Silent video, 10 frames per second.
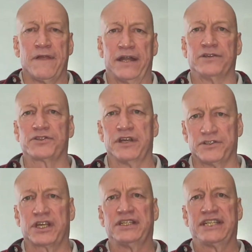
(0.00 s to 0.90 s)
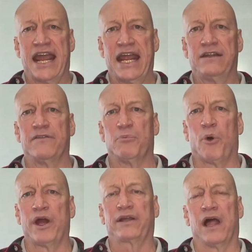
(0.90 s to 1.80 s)
that is contained in the
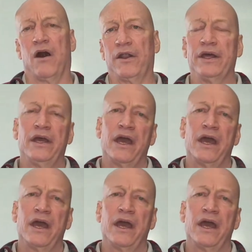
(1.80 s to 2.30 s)
point cloud.